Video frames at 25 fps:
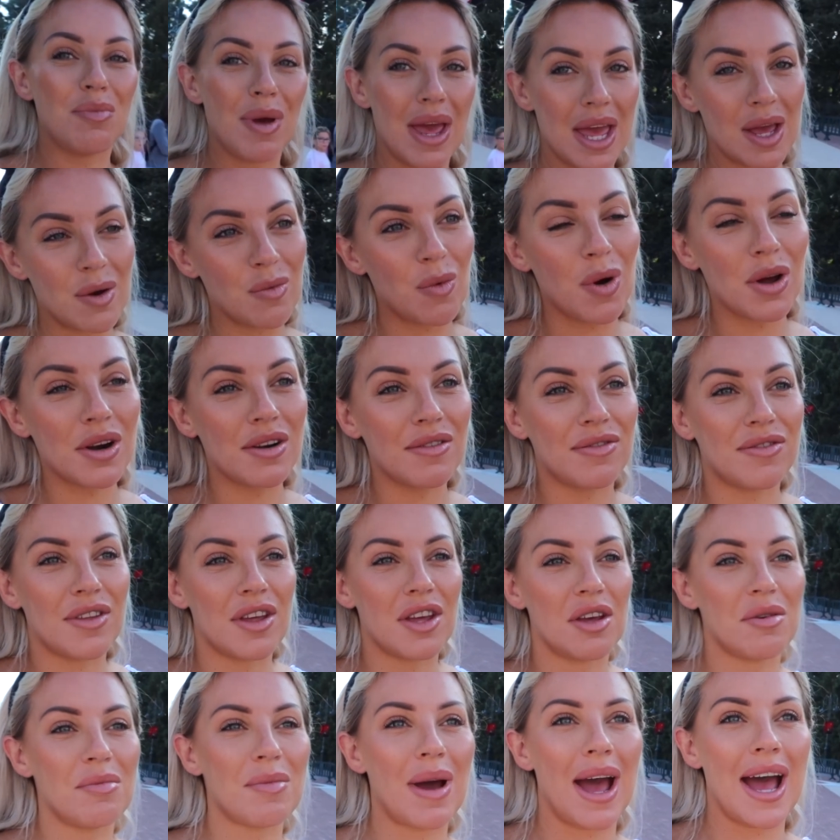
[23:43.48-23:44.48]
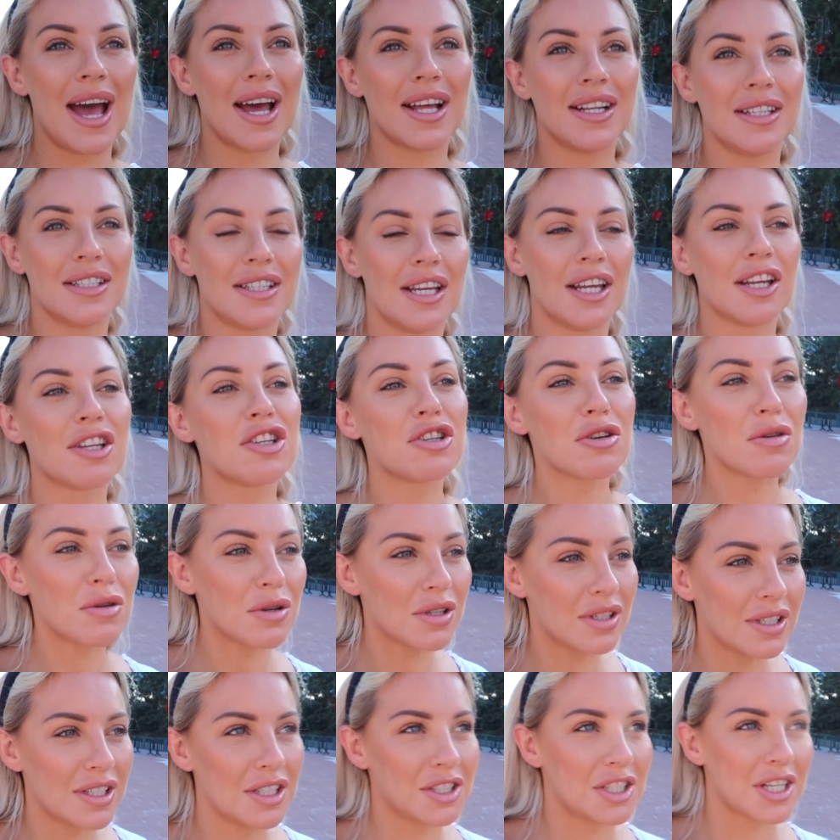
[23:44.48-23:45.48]
being one of them, and
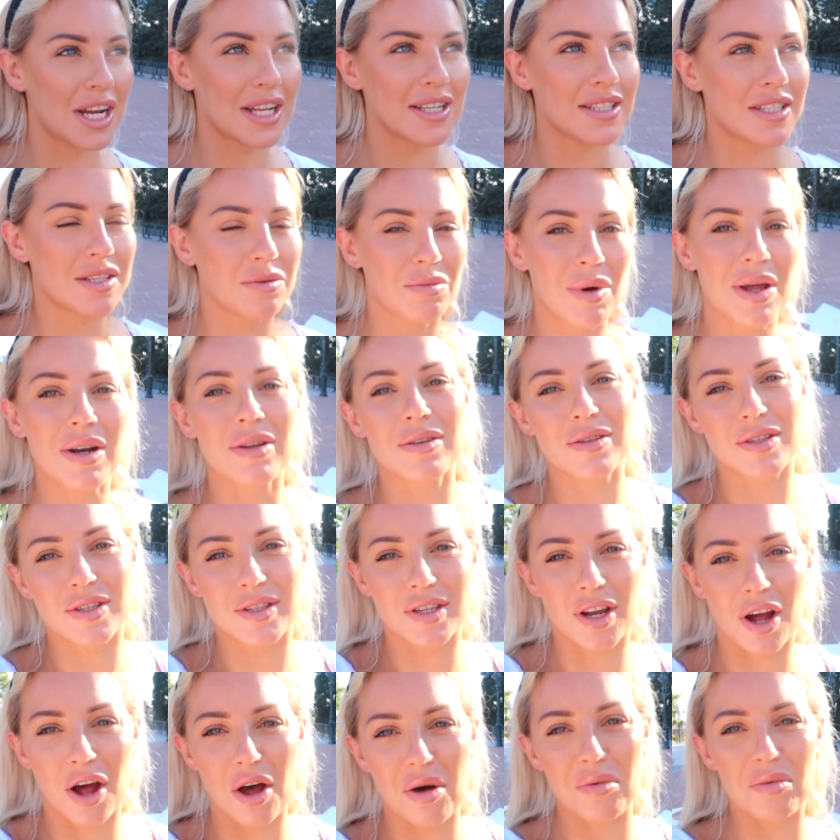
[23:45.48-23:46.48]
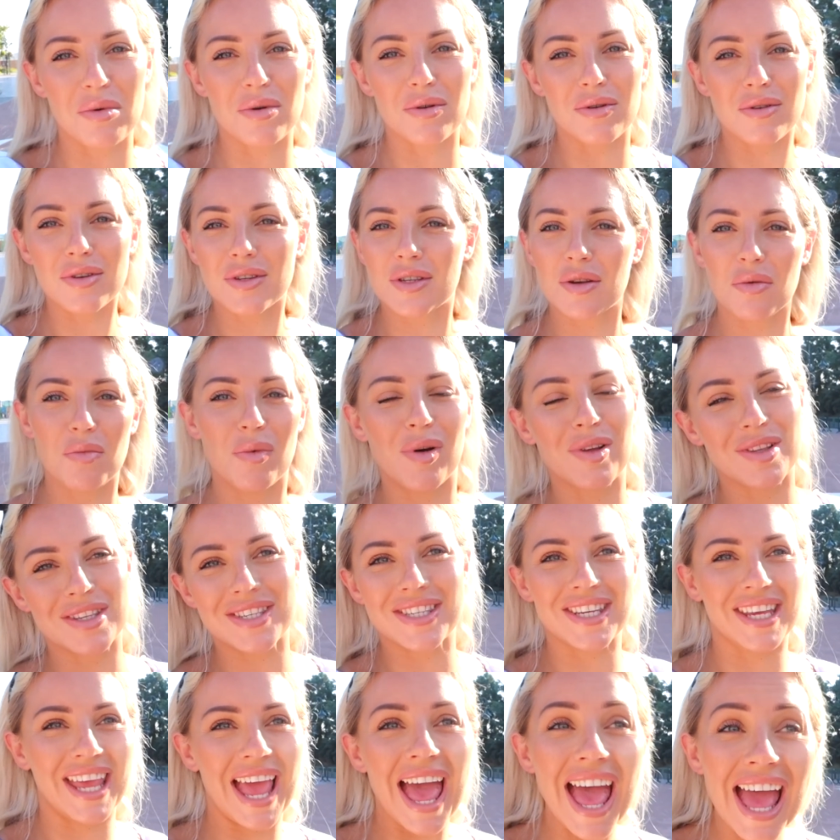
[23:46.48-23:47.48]
Jordan and Jensen went on Star Wars
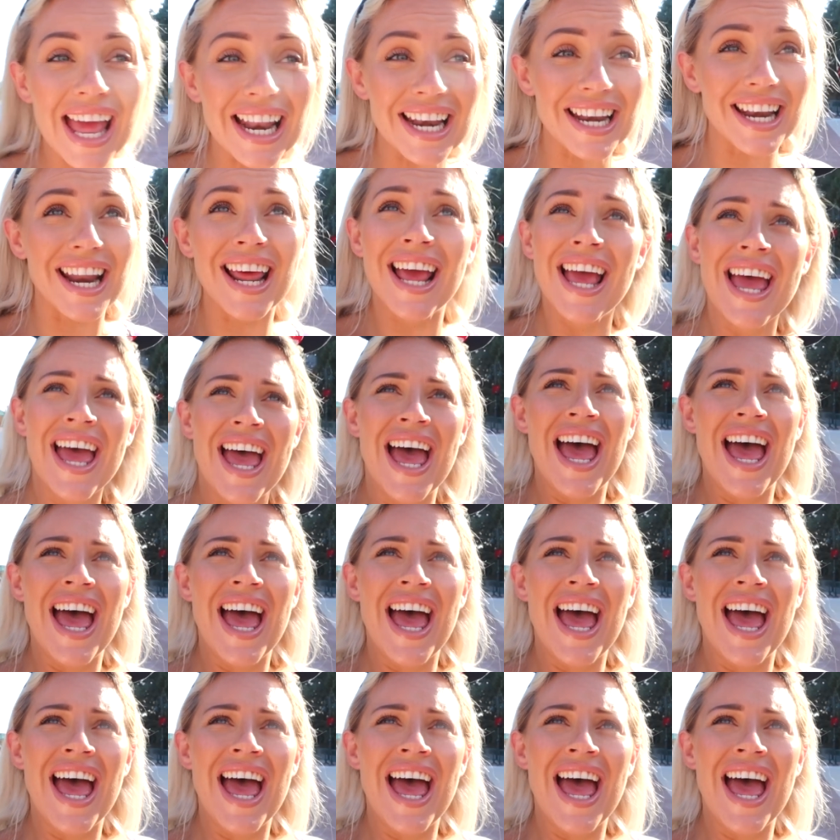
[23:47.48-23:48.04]
once again.